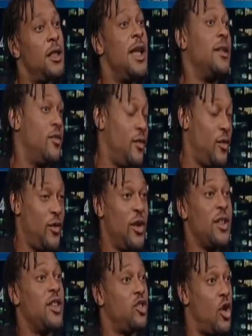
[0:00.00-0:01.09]
Not I mean to
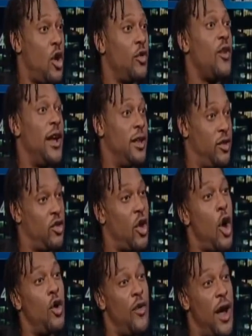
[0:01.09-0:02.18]
cut you song, off. To right, masses, you're right.